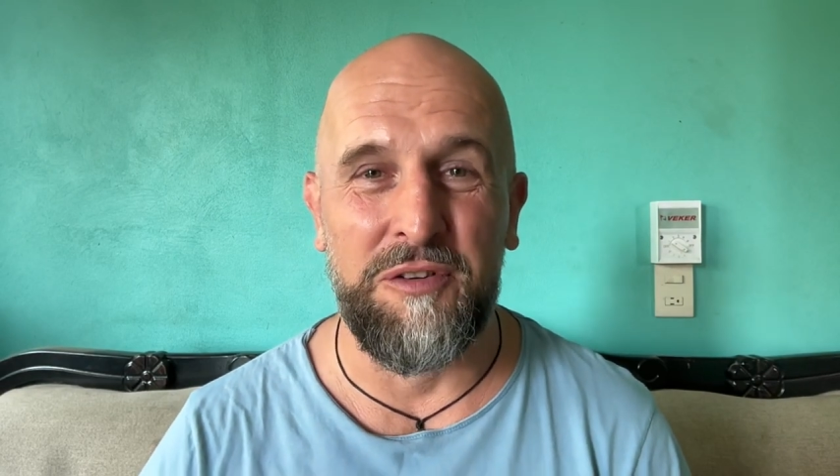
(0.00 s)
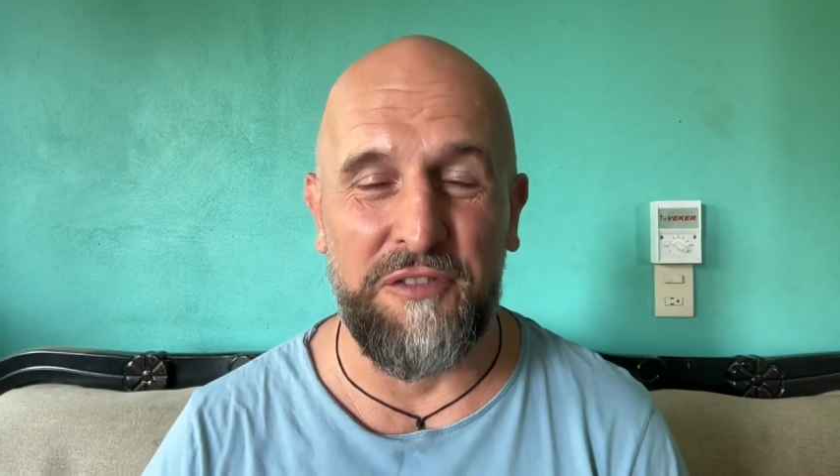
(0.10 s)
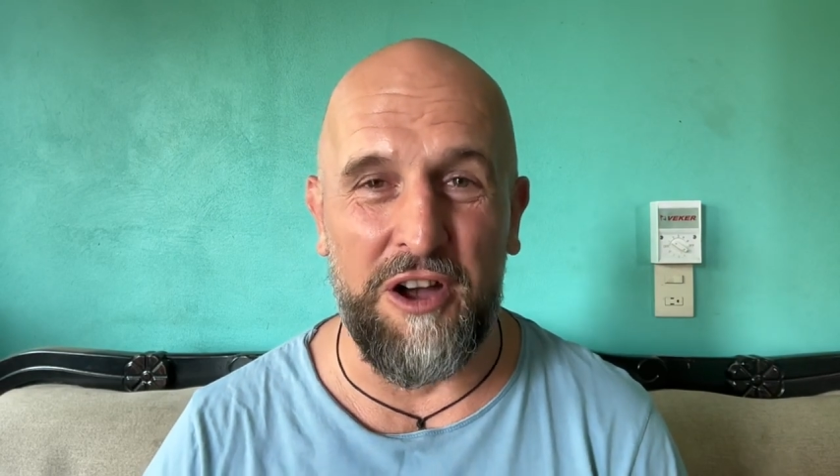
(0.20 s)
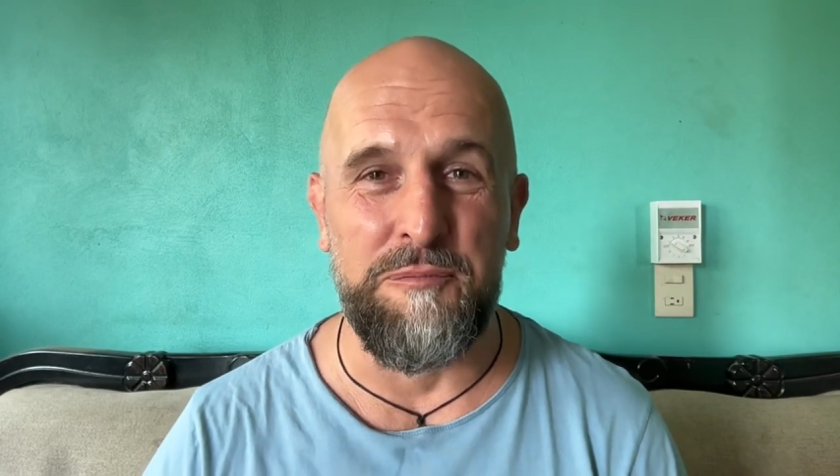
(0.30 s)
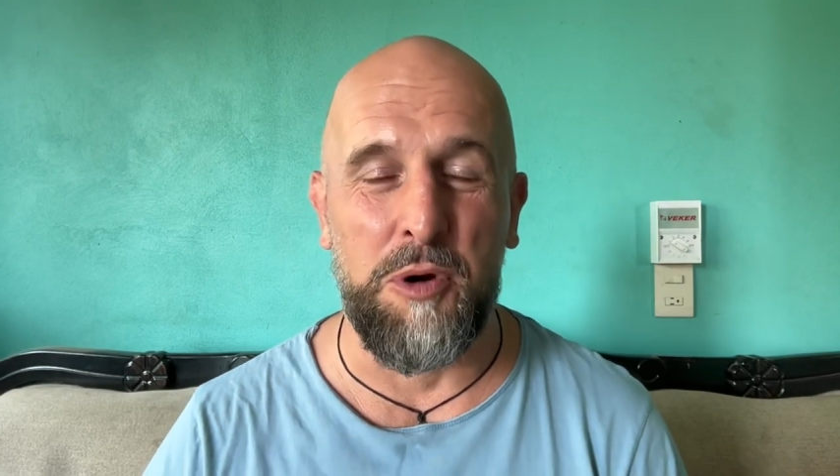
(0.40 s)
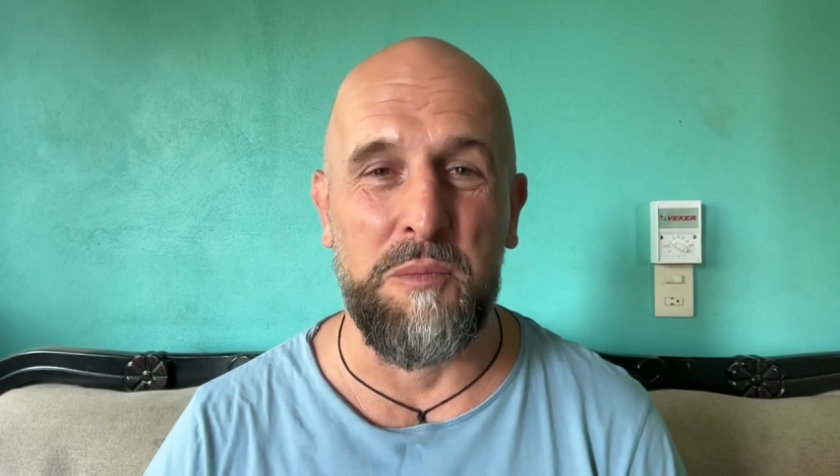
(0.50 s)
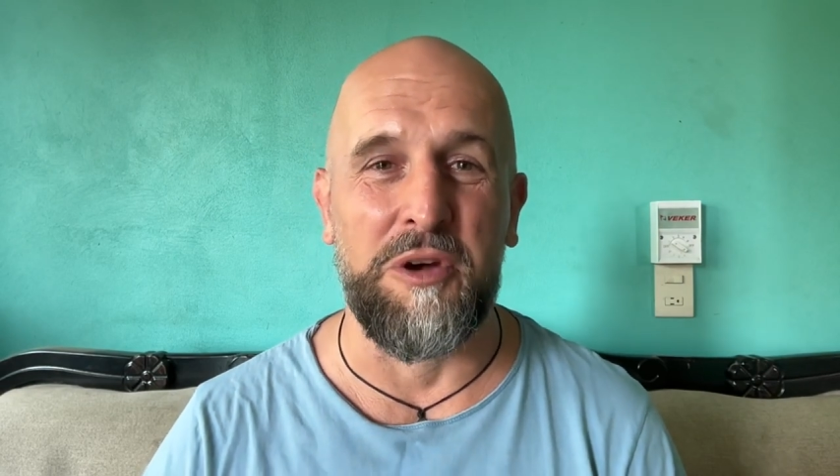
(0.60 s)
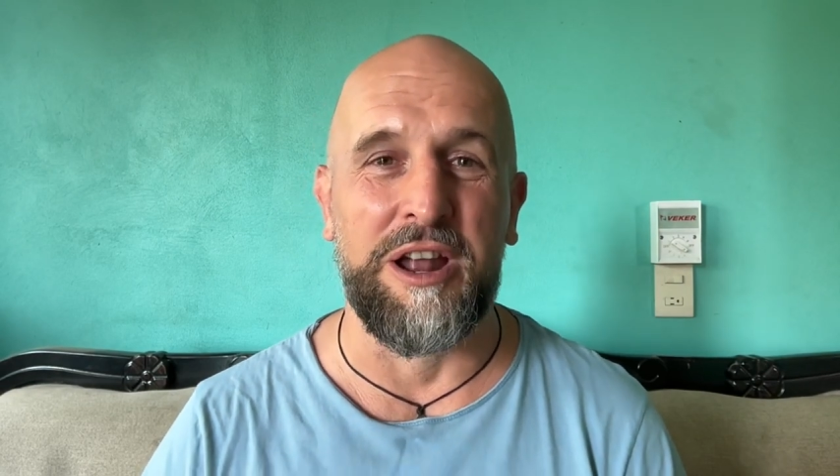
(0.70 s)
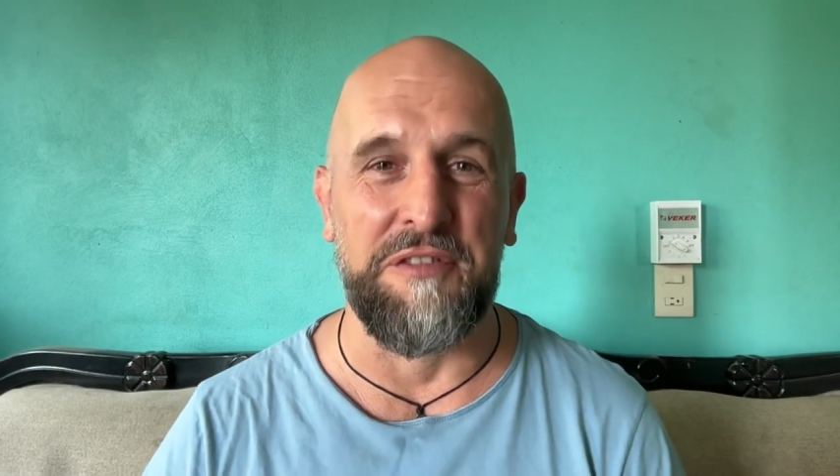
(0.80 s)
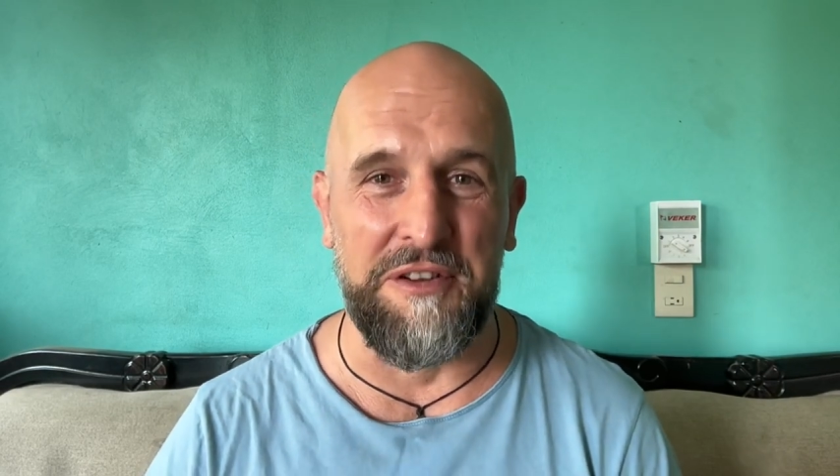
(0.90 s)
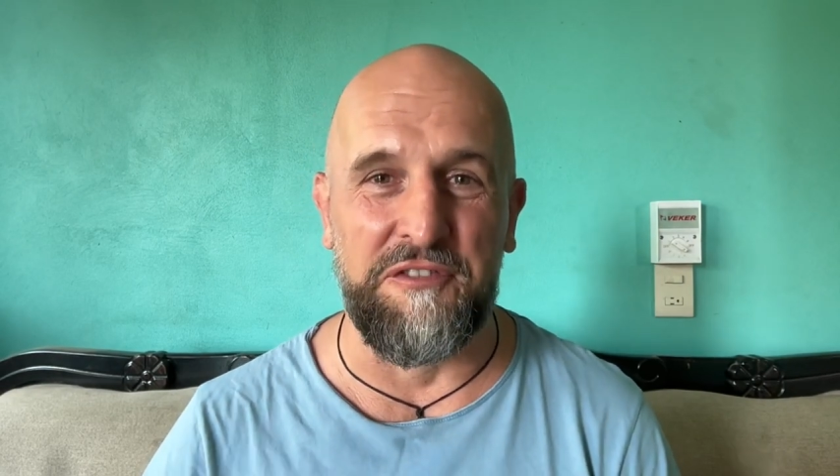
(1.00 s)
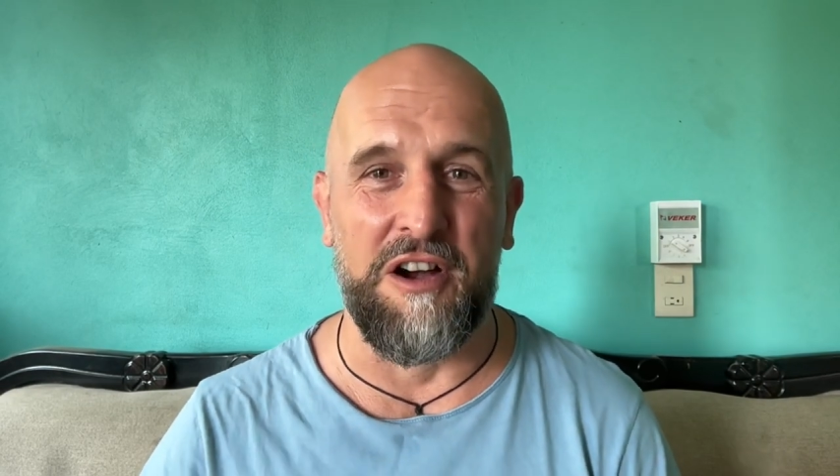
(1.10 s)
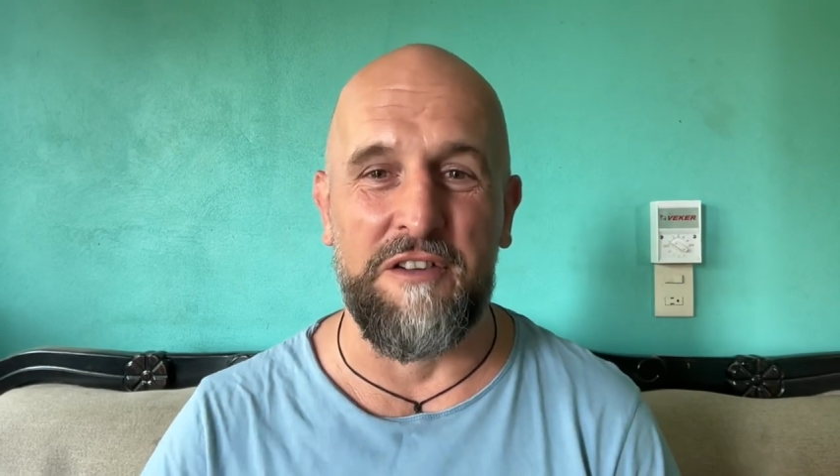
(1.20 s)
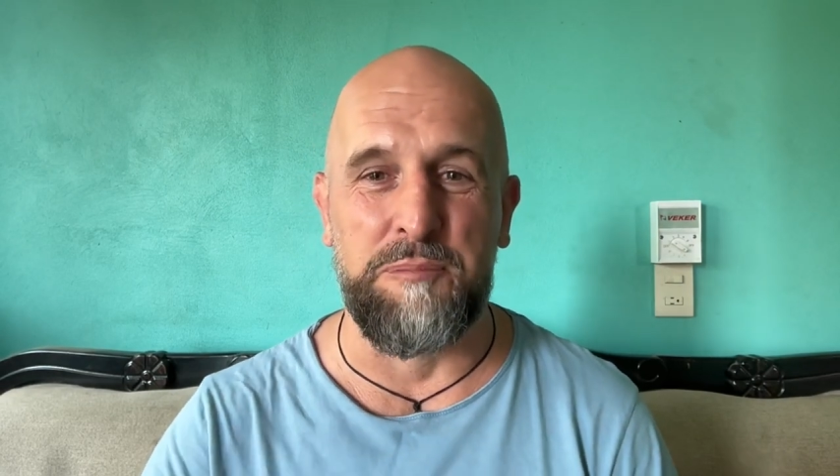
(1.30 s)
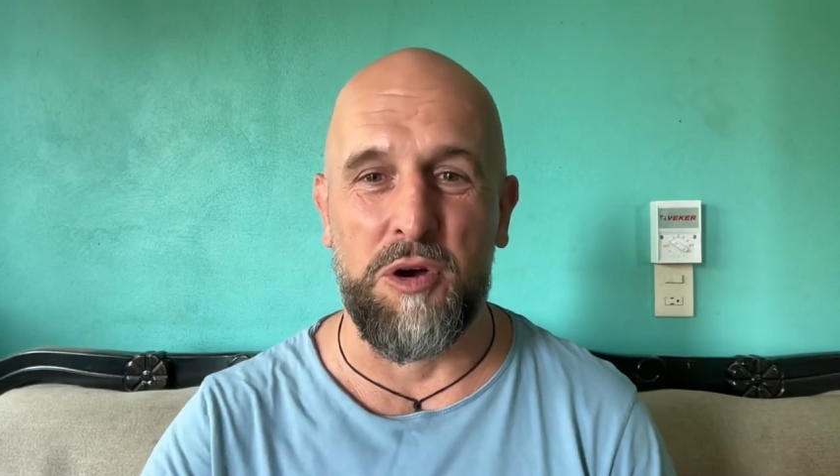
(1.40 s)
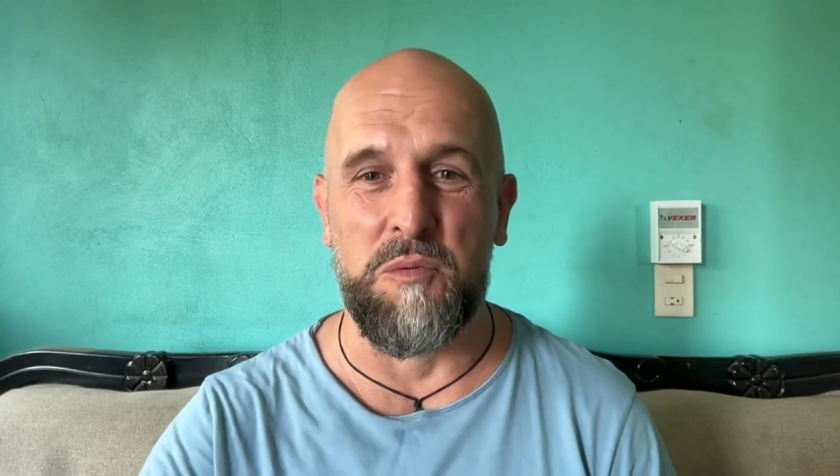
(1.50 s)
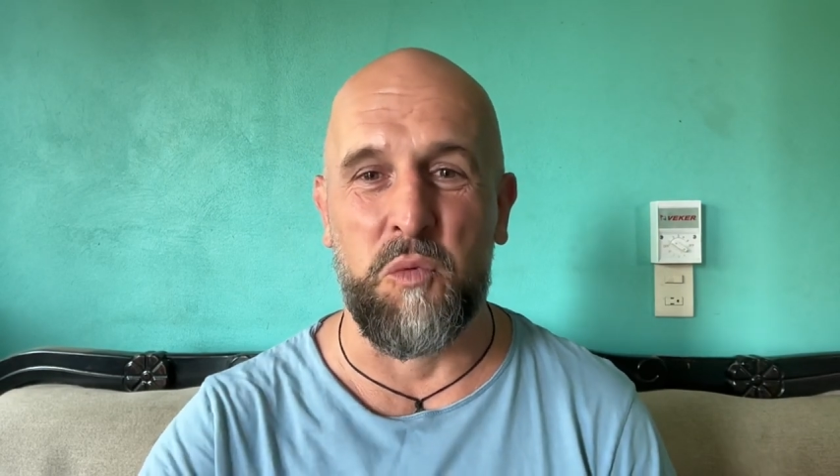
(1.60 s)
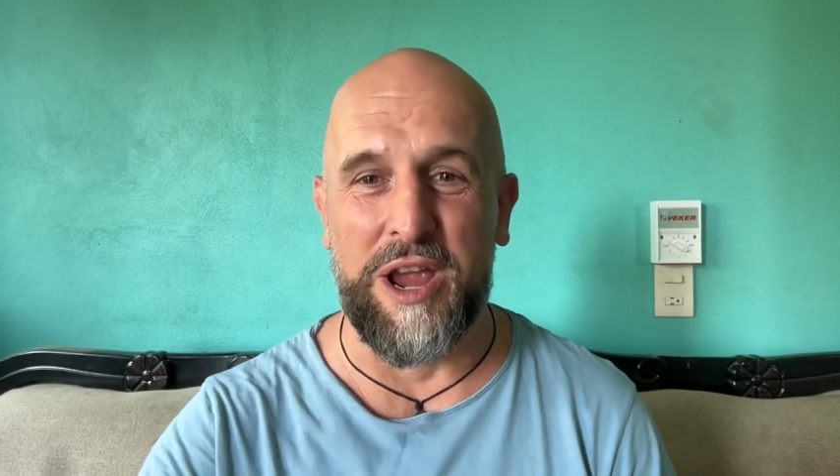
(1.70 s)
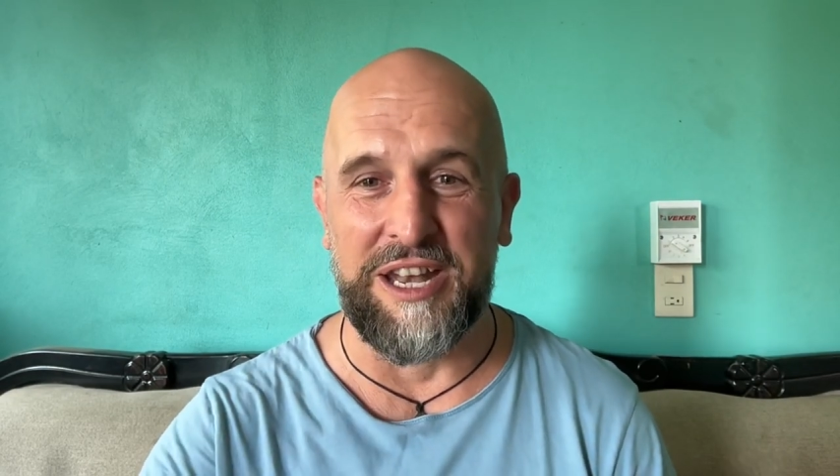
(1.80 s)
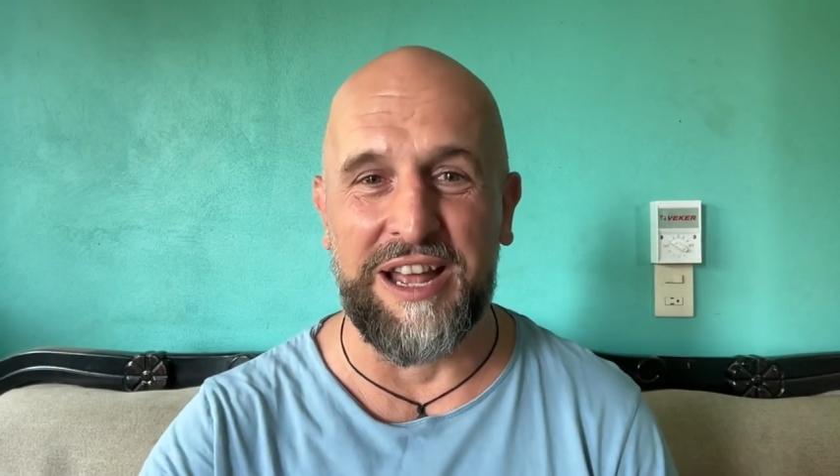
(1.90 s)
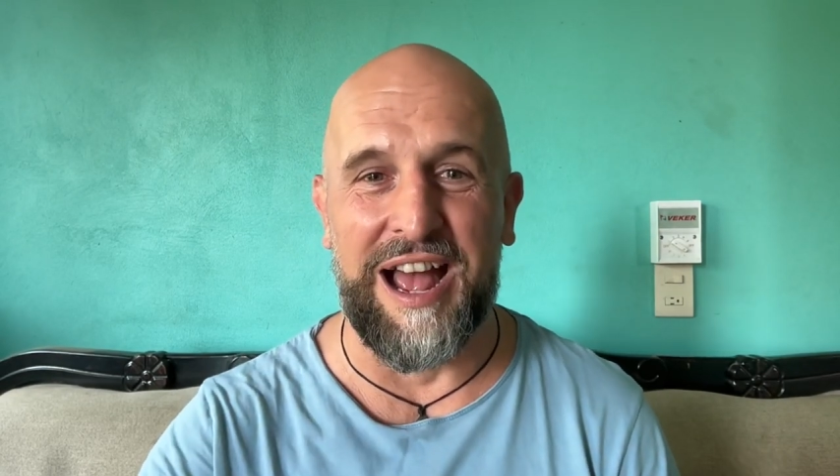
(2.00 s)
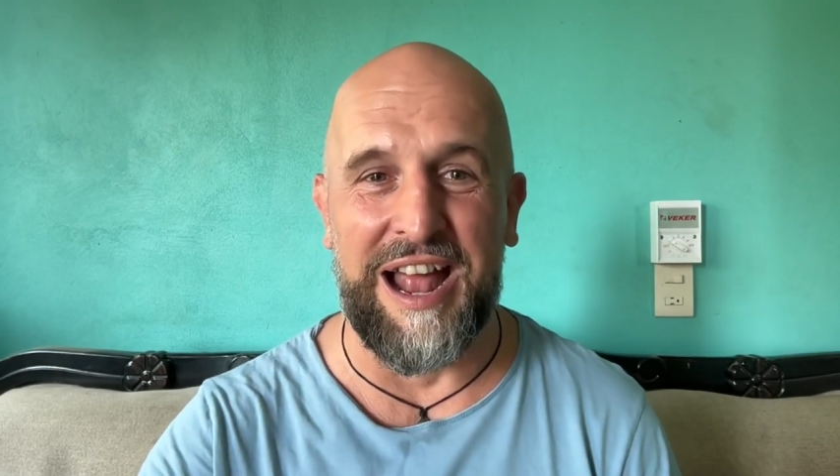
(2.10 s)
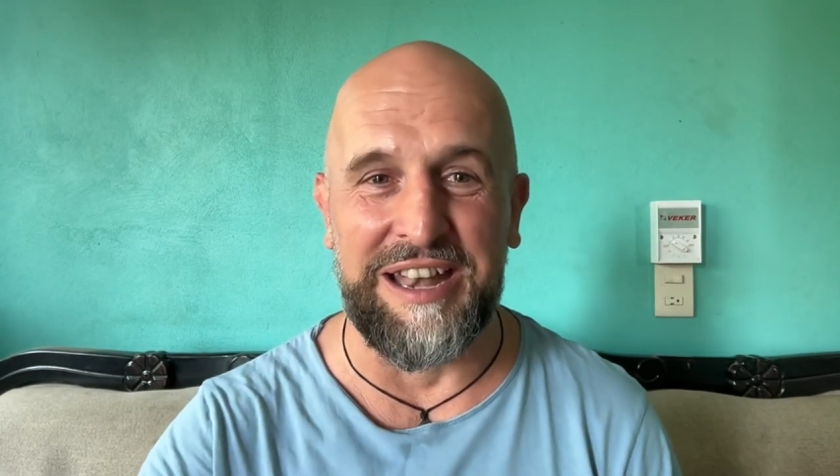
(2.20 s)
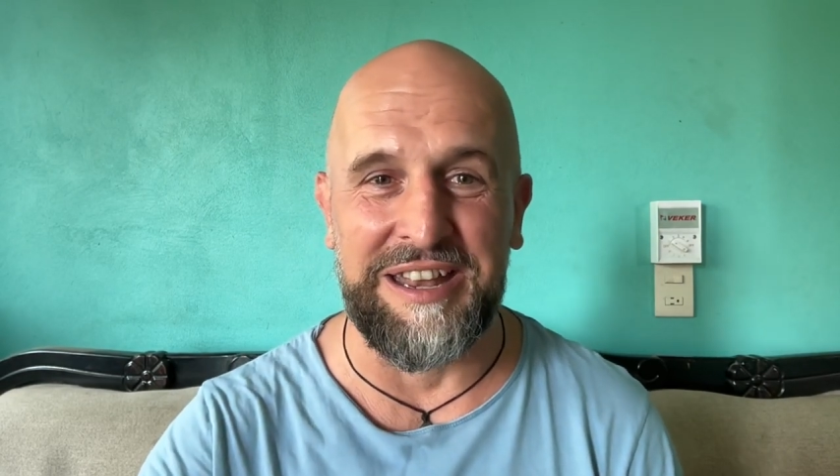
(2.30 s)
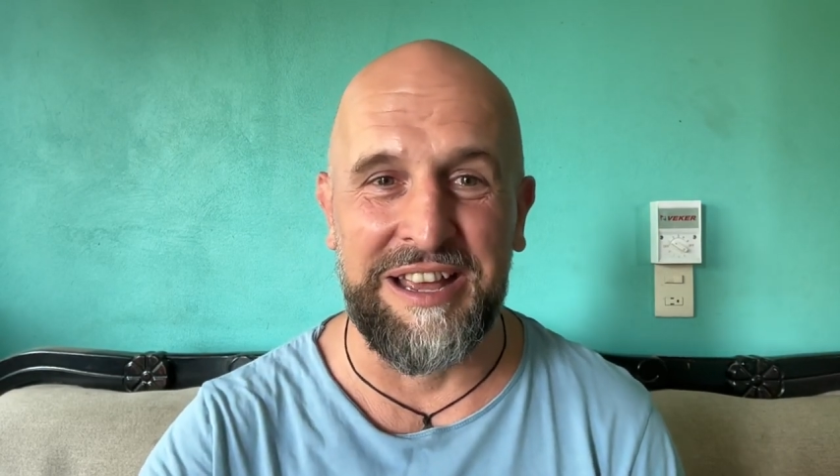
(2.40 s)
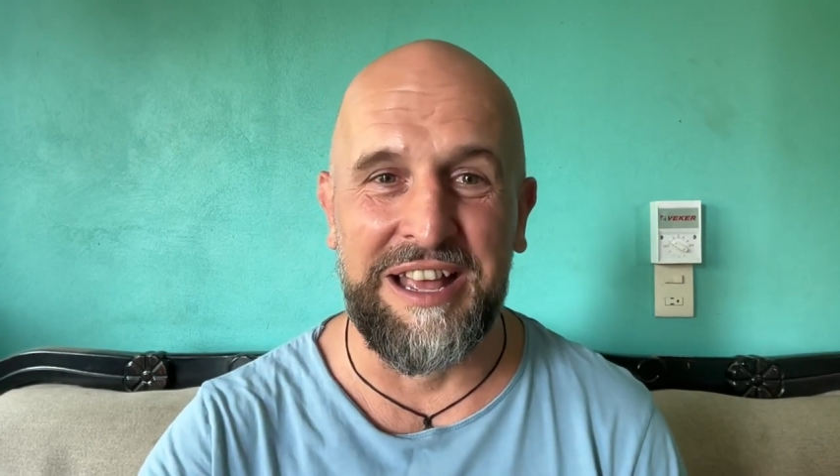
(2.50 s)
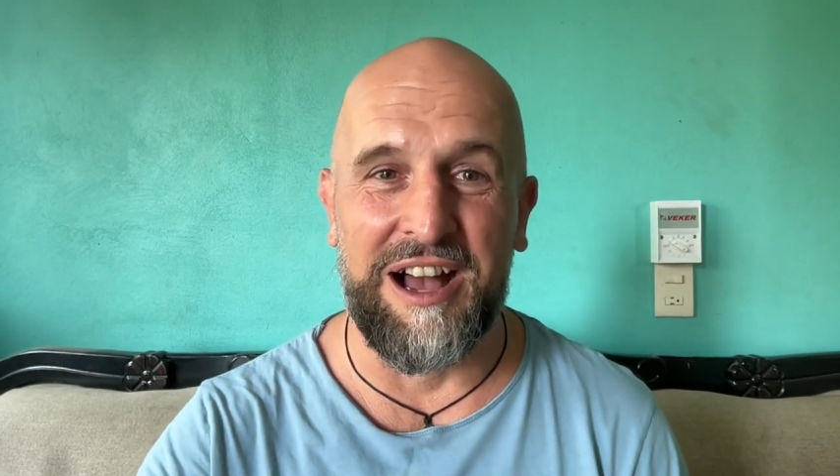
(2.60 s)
5-point win after 5-point win and